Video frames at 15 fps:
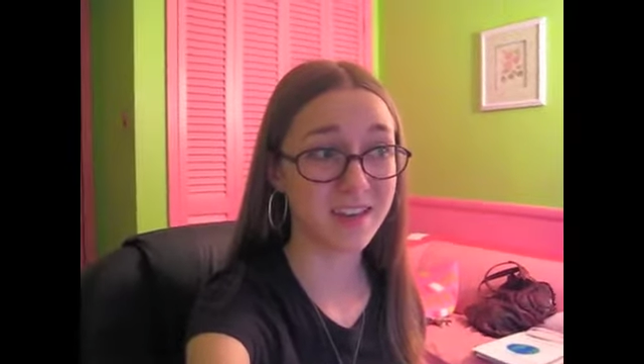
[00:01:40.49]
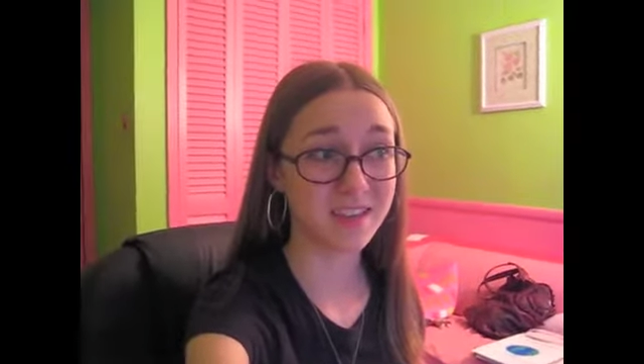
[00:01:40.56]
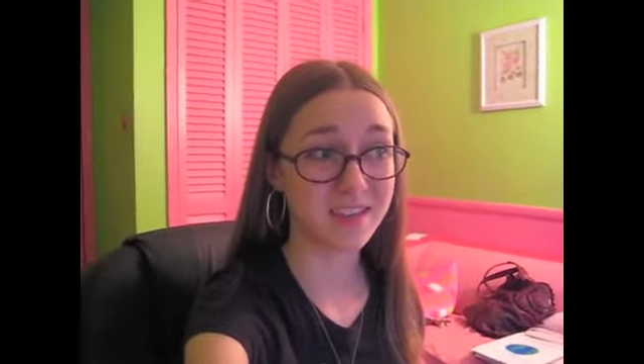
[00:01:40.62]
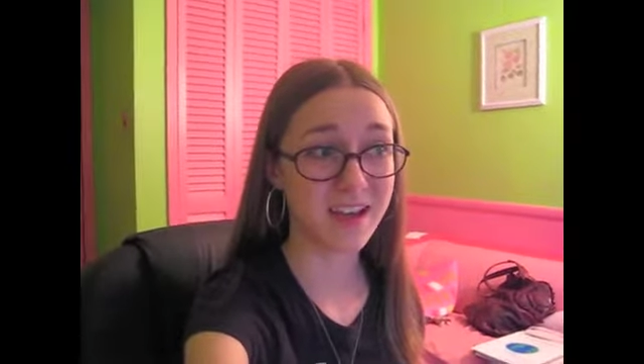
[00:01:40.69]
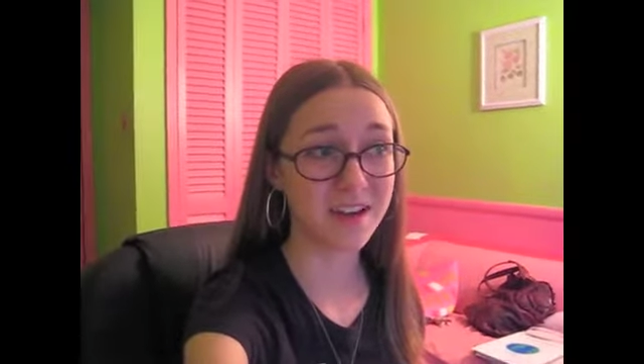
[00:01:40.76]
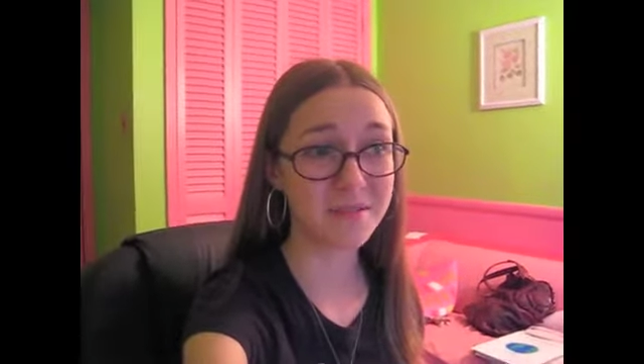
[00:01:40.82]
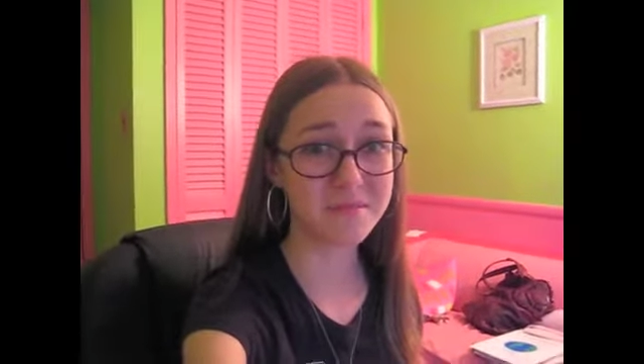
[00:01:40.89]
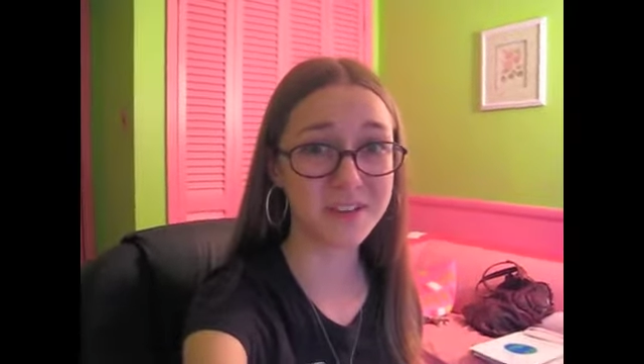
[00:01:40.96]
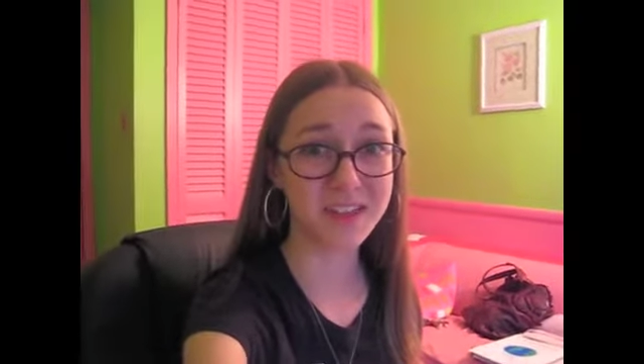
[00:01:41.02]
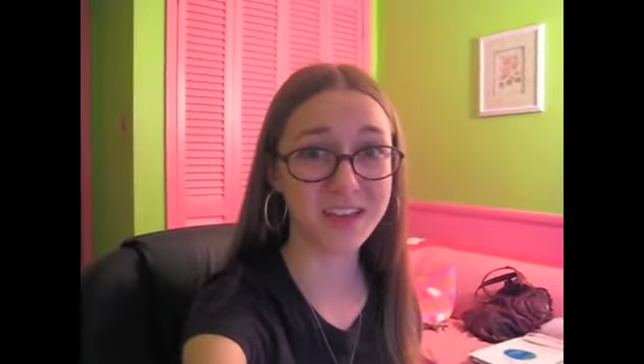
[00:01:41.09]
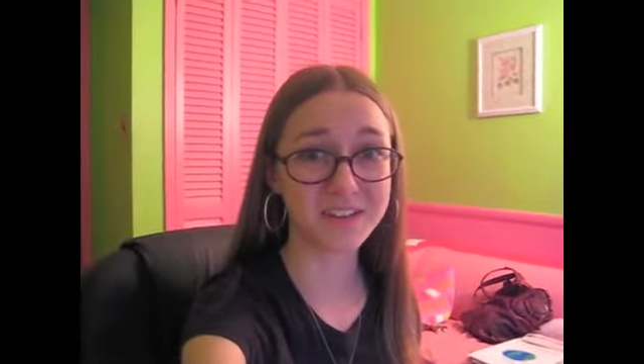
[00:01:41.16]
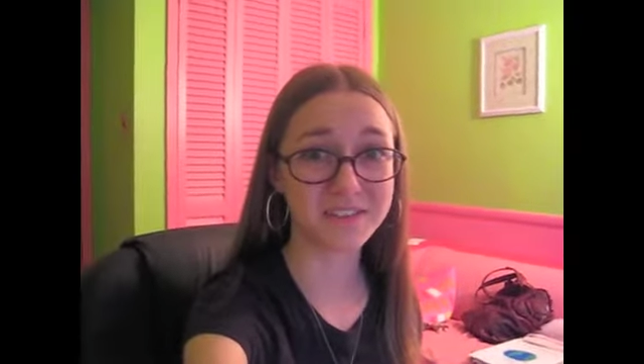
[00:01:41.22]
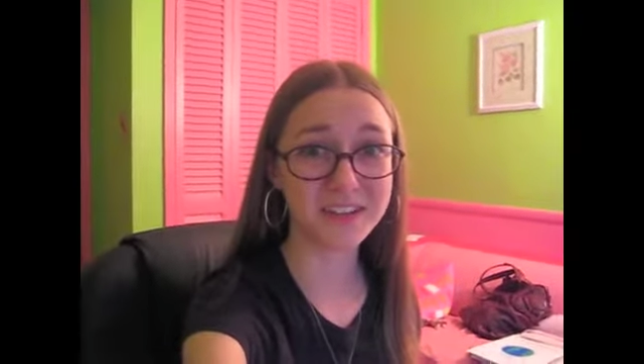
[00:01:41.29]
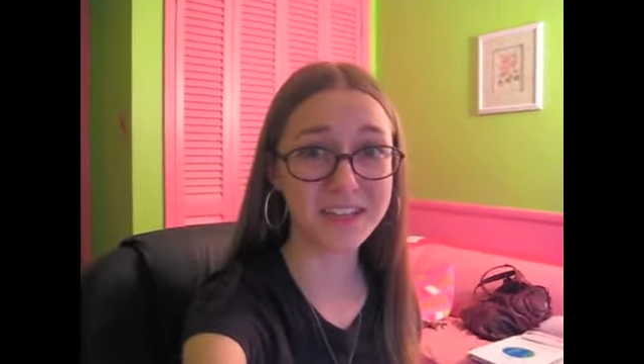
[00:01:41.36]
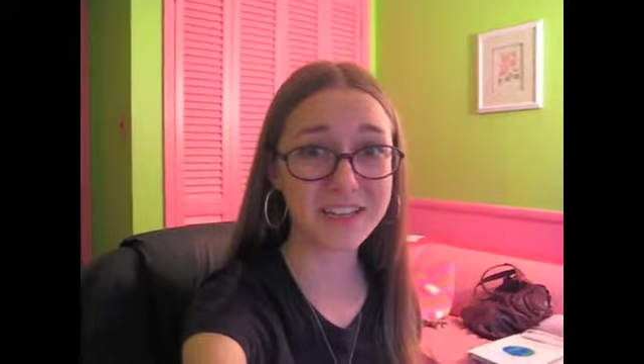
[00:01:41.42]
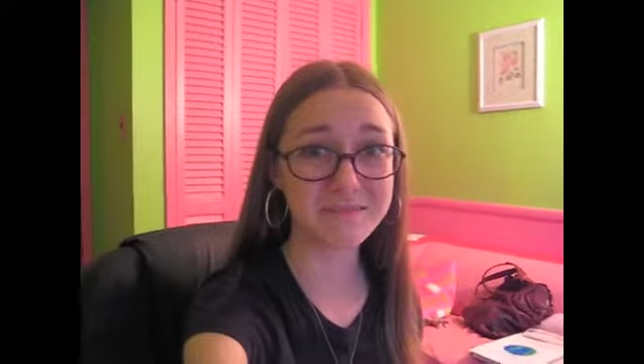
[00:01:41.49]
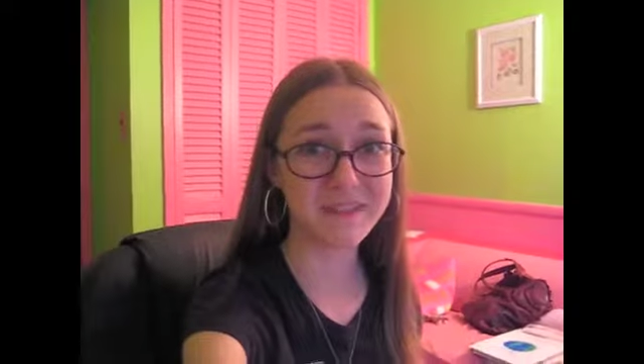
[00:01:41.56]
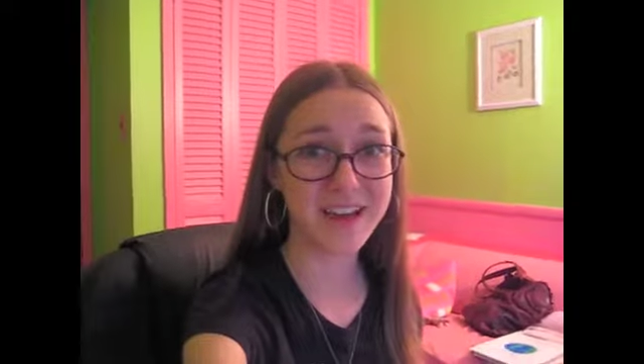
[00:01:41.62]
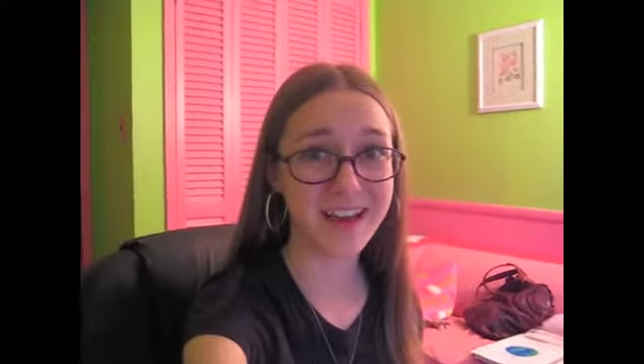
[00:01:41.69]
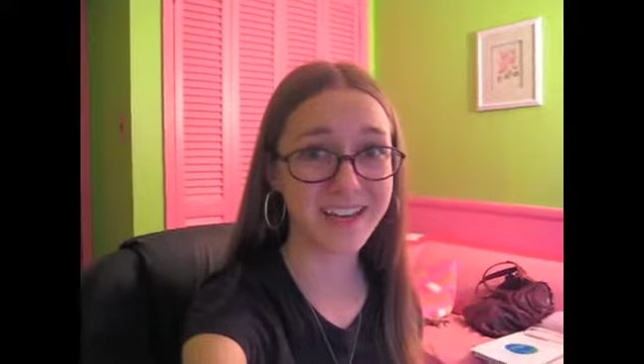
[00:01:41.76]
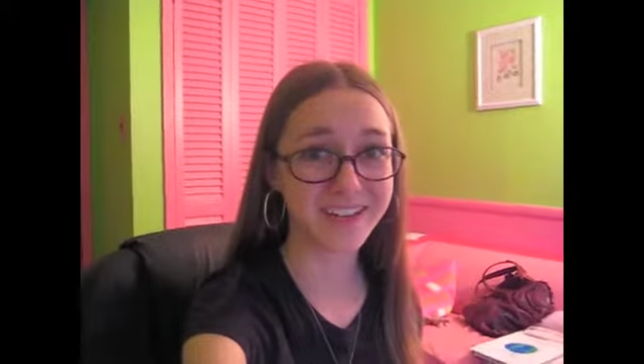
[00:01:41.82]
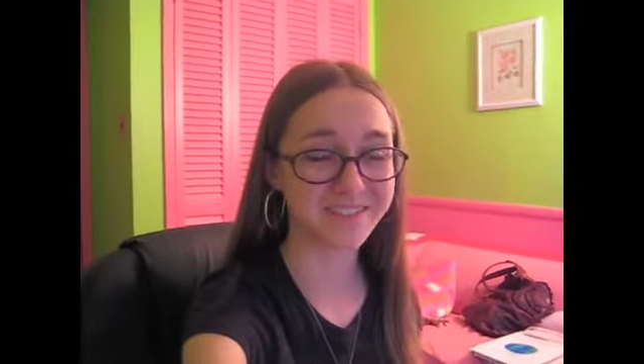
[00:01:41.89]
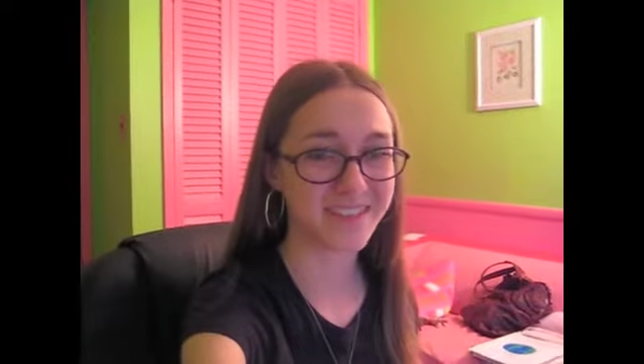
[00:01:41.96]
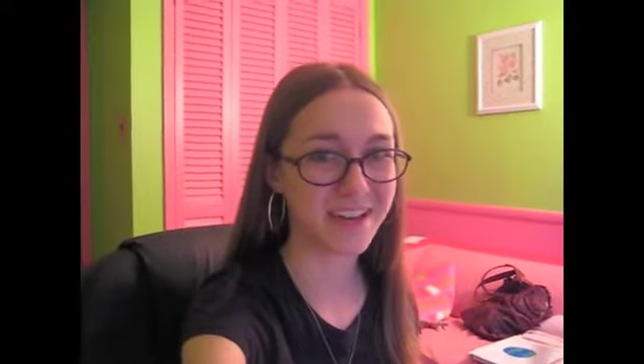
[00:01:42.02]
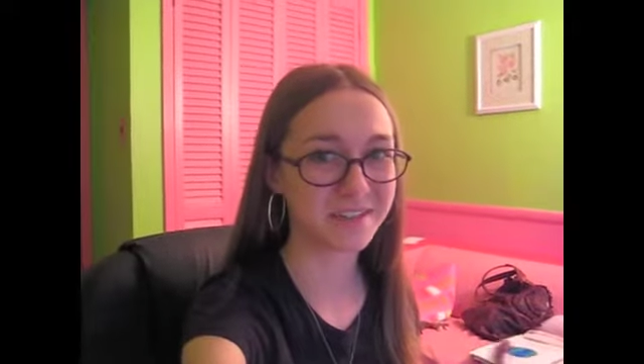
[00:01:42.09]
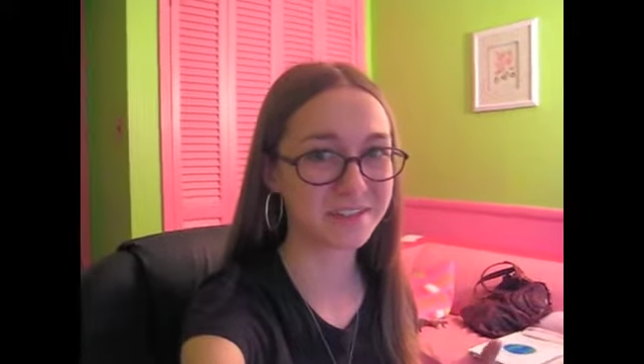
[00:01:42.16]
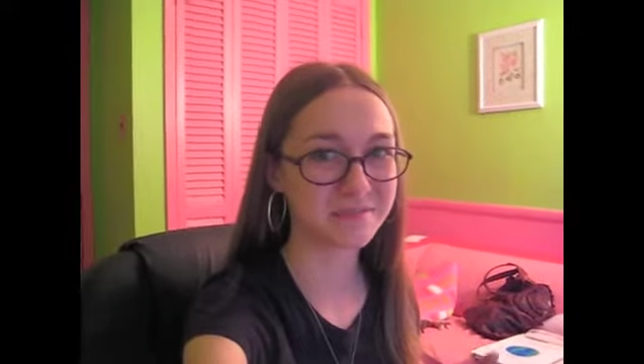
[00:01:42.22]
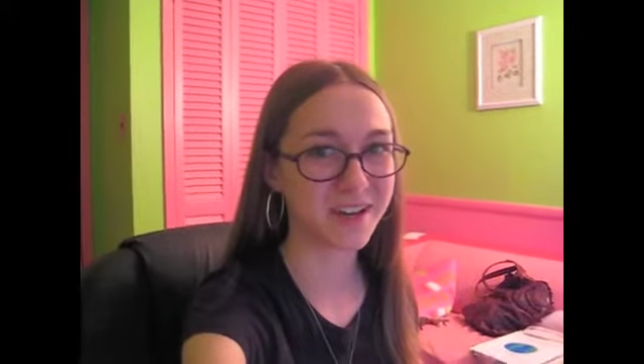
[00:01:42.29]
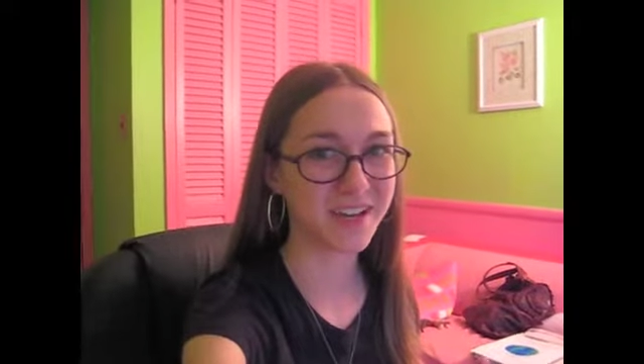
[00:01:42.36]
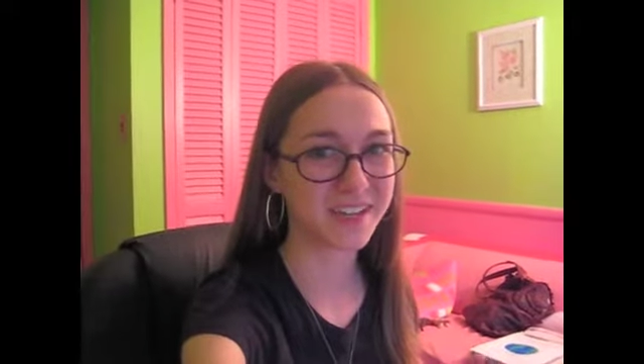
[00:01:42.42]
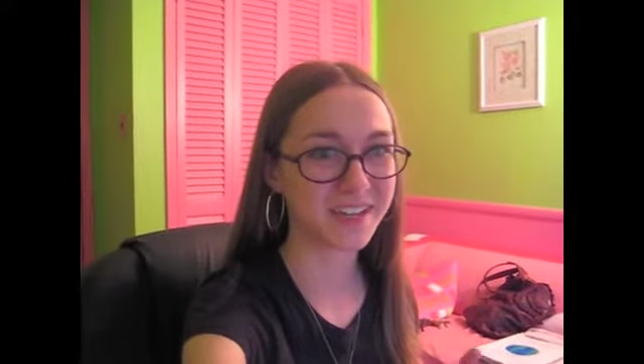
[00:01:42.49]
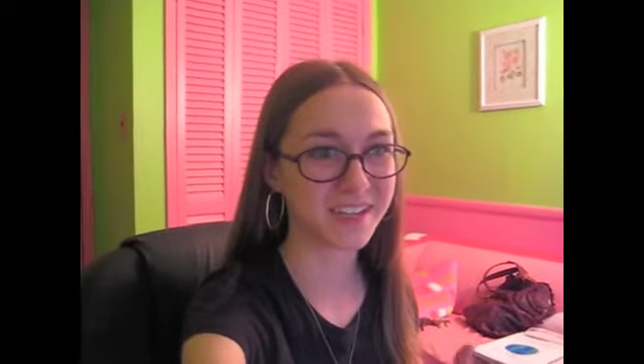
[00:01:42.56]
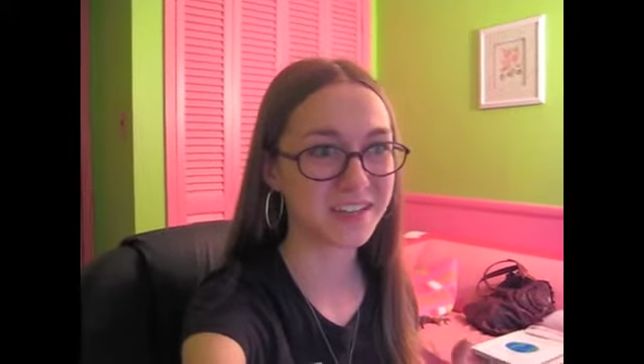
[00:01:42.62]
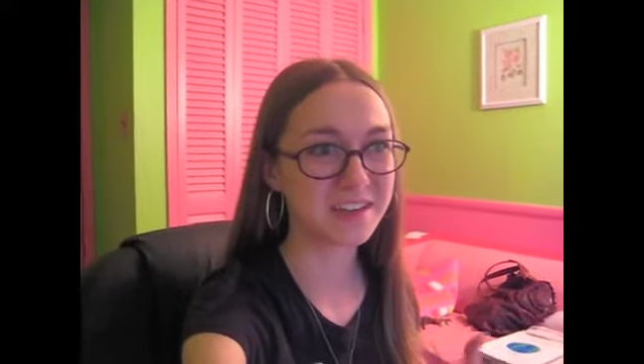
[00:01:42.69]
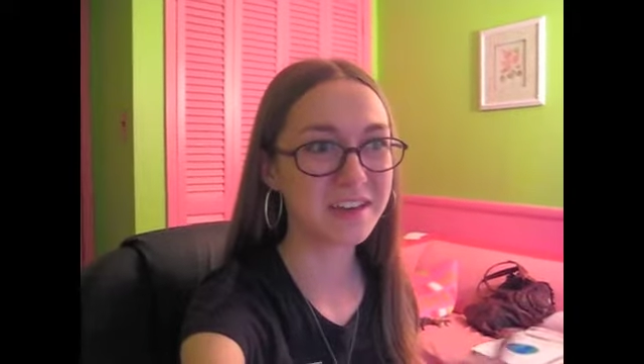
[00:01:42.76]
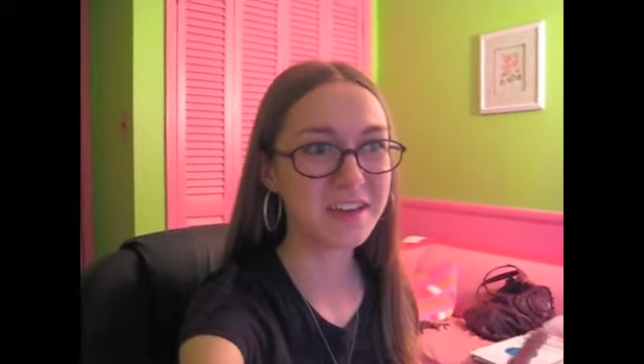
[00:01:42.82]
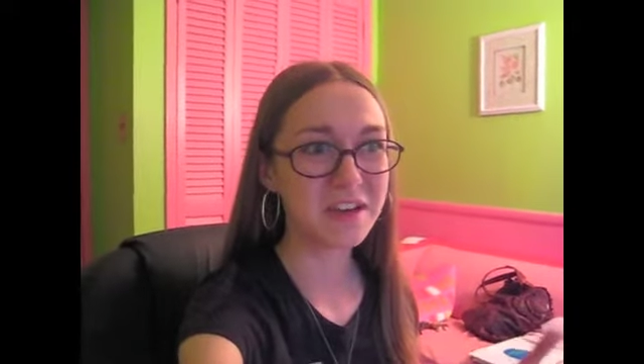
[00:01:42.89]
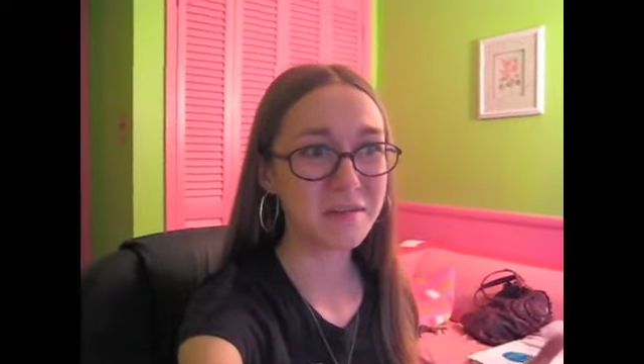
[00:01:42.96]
and I'd be like really mad if that was my kid,